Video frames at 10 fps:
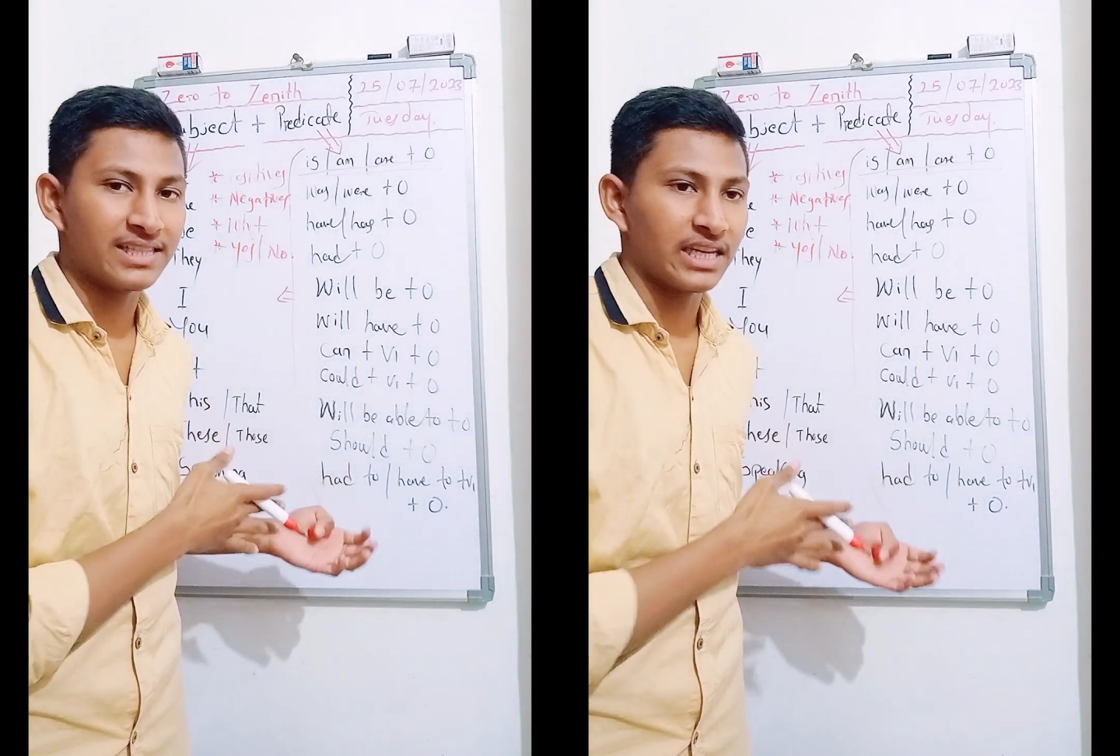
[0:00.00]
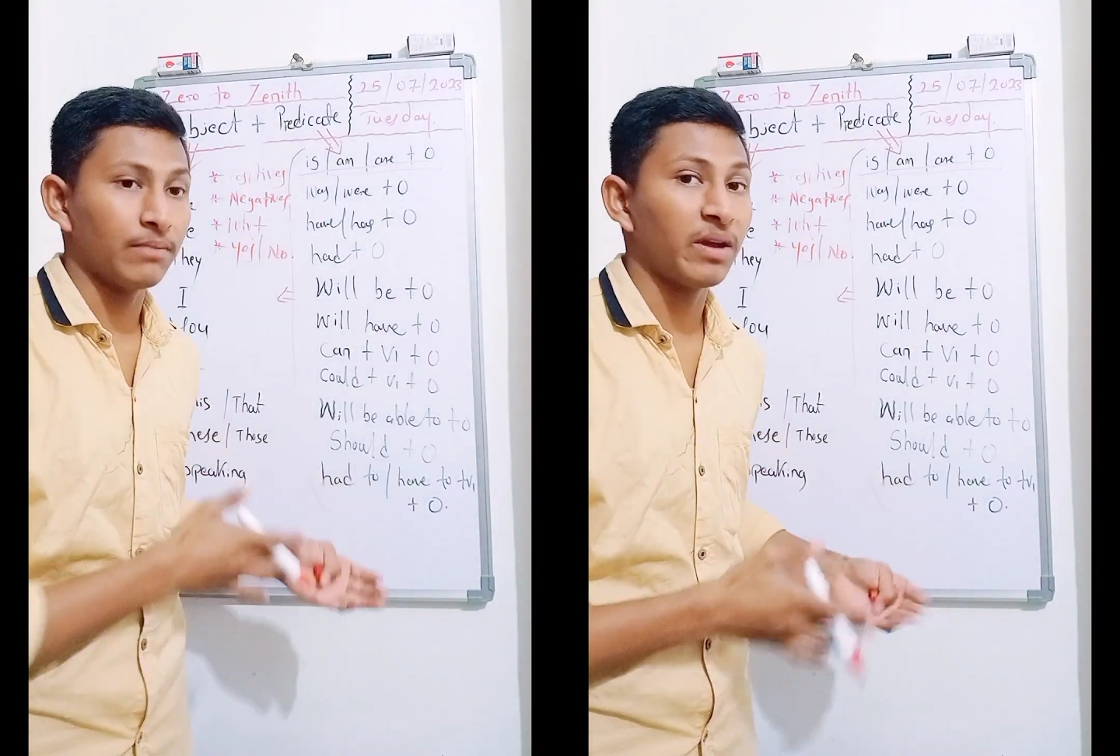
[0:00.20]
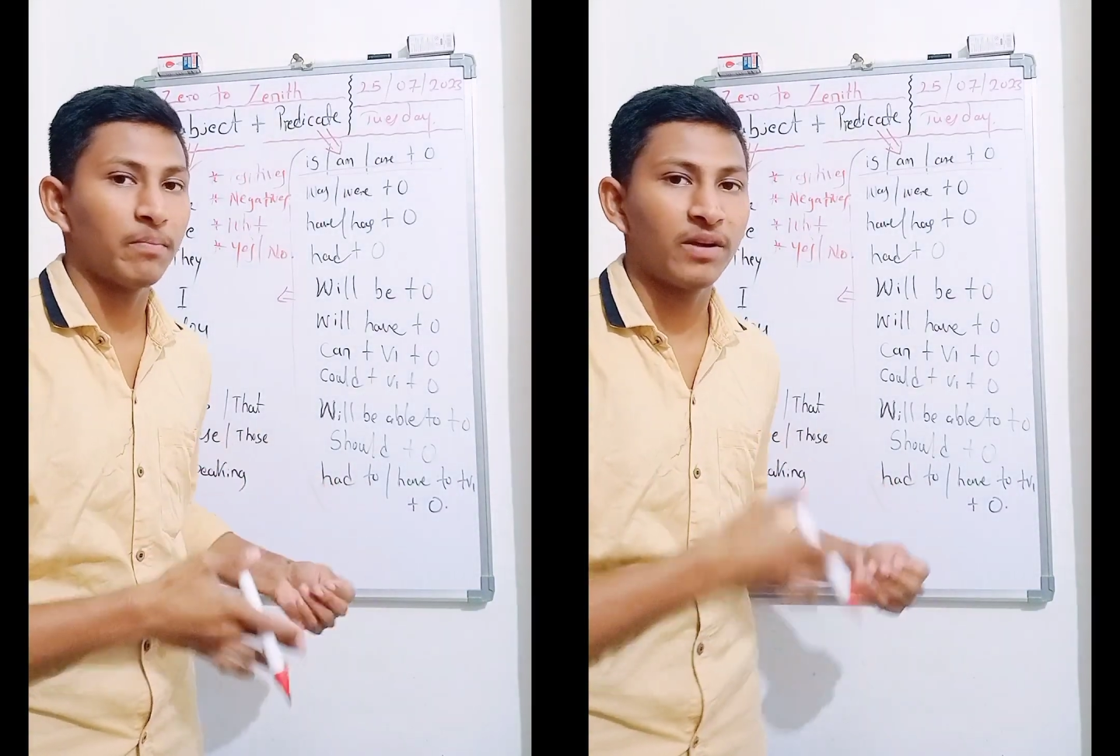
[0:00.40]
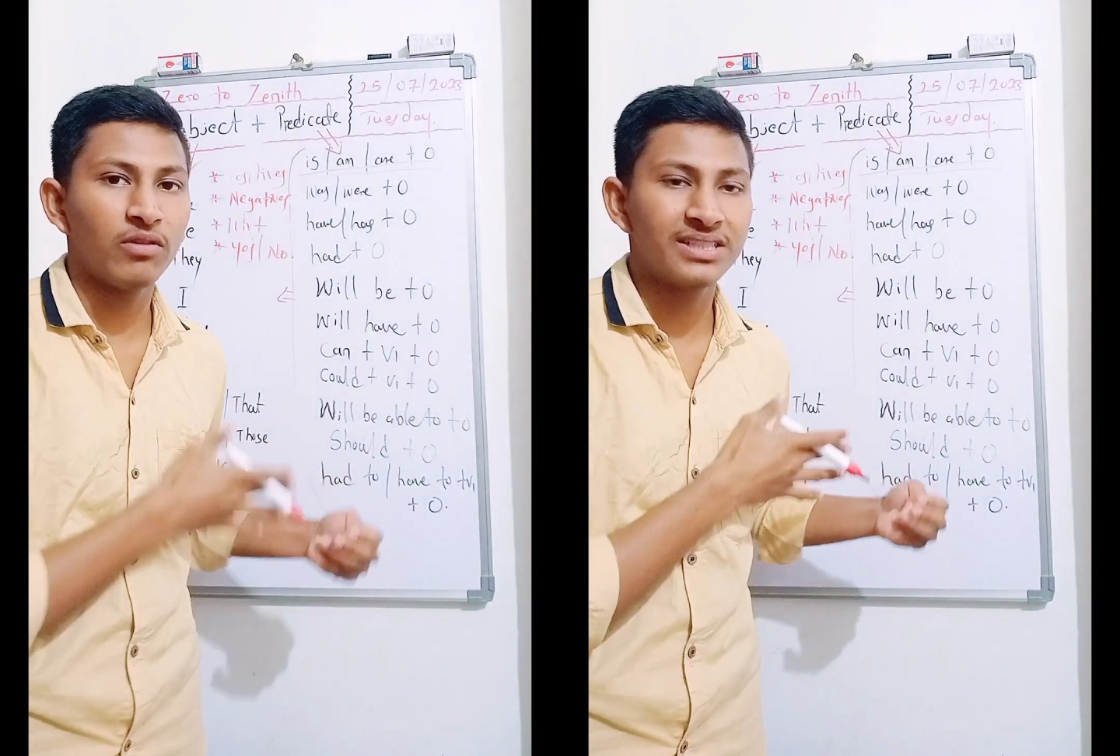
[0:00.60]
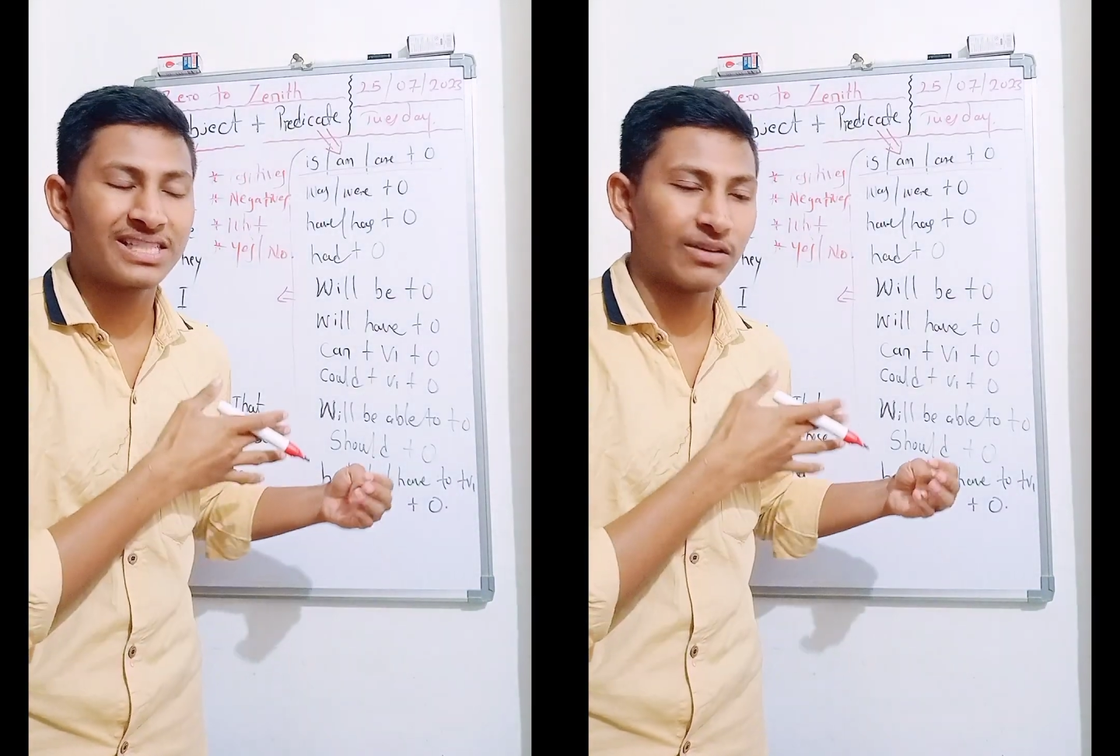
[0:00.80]
in my
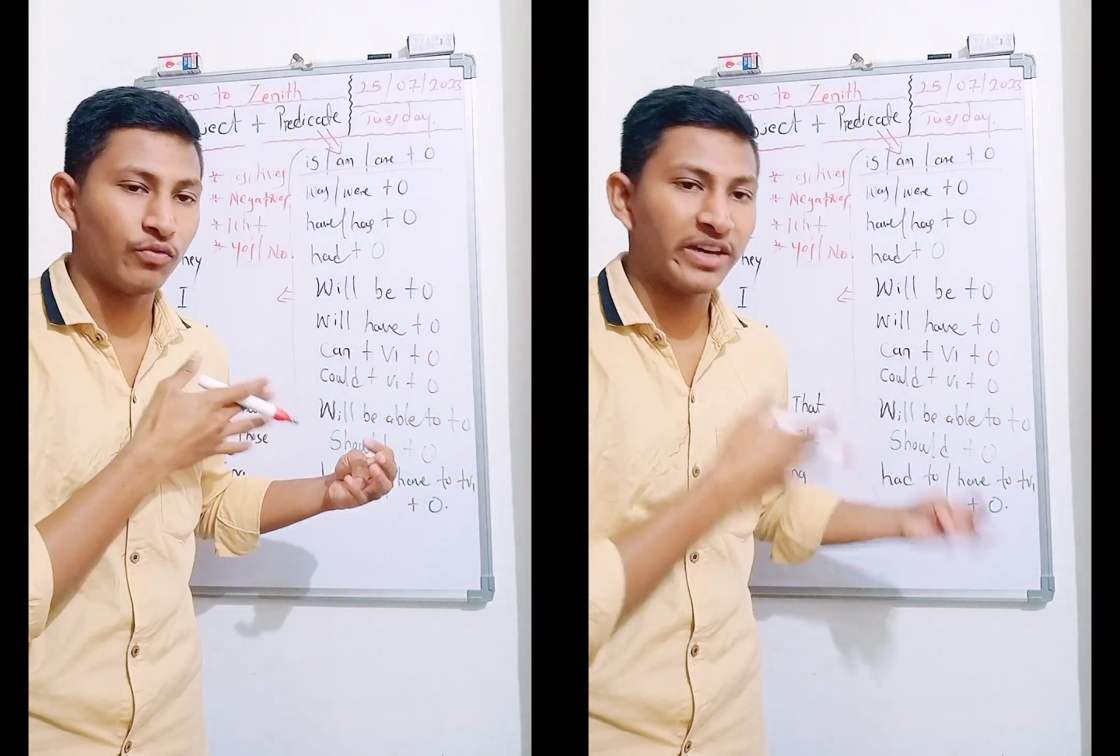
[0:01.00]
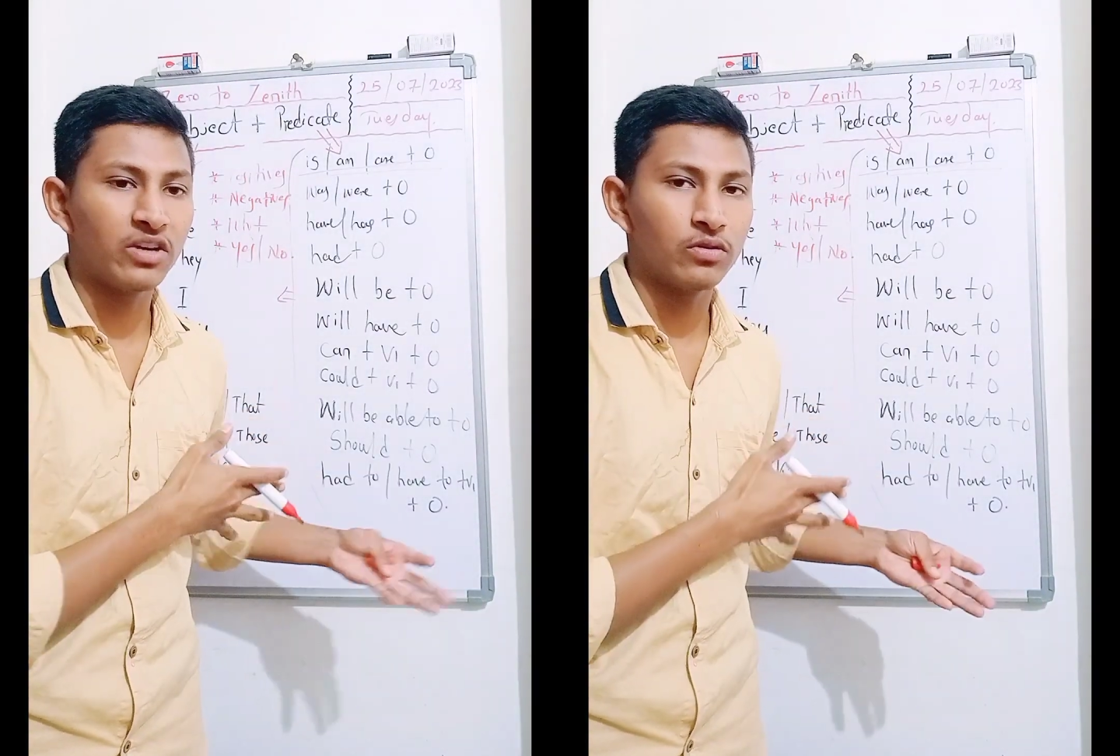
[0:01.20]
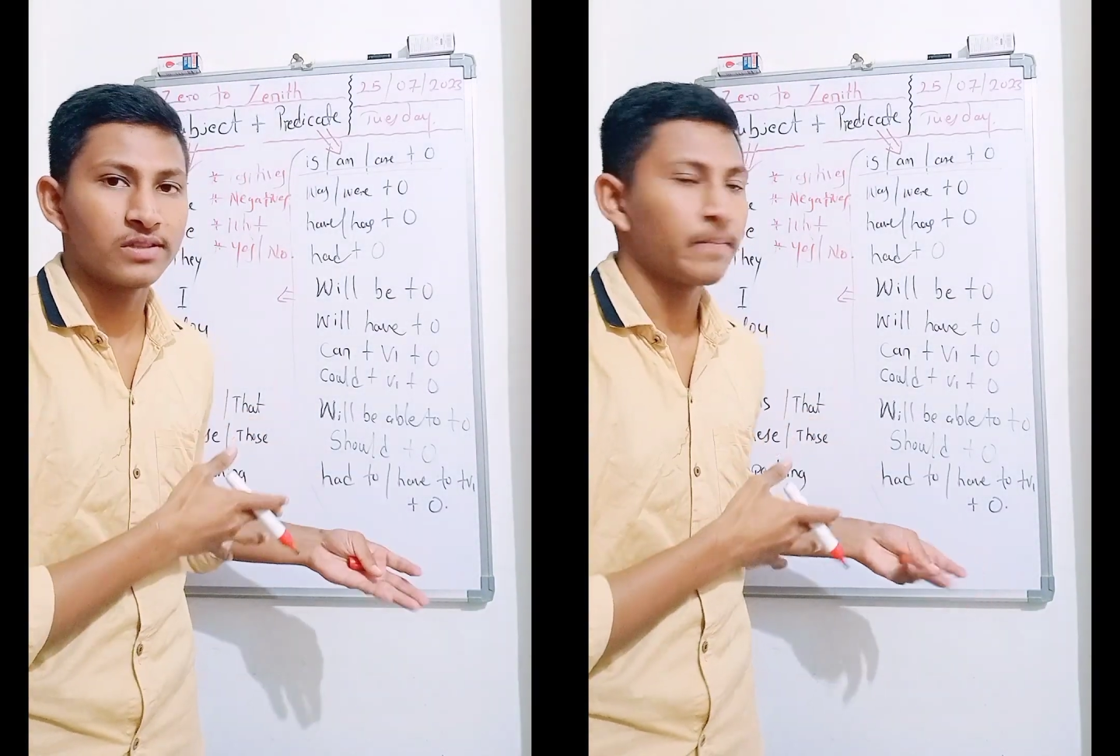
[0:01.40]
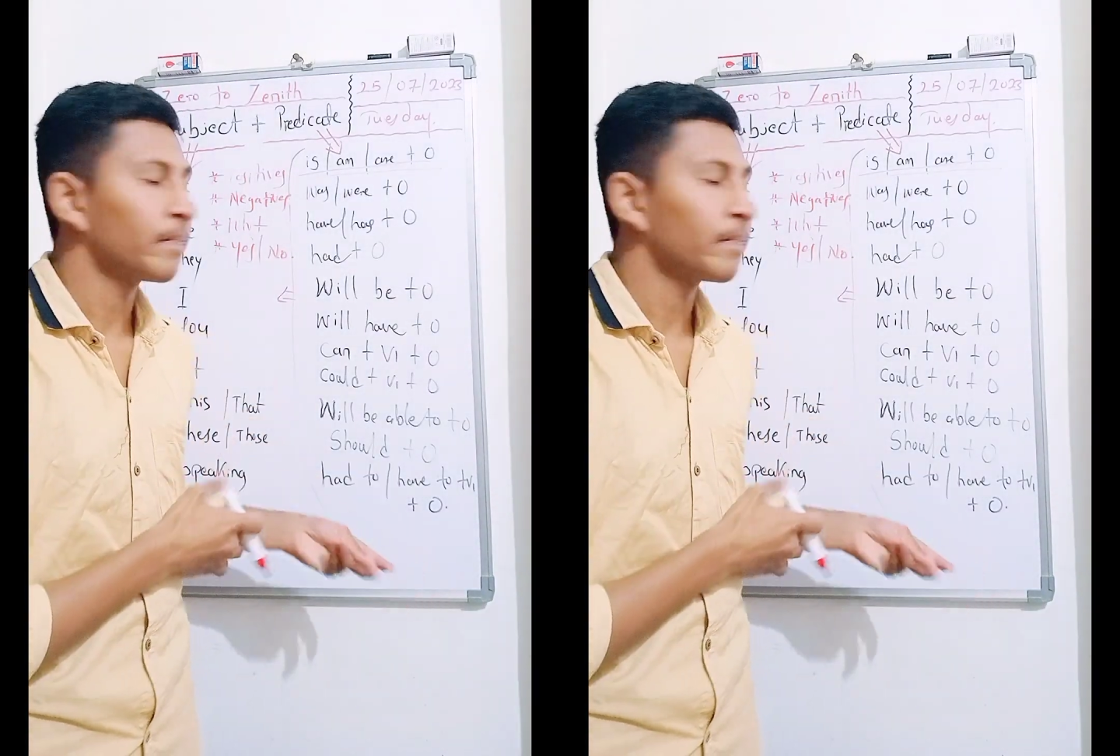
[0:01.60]
previous videos,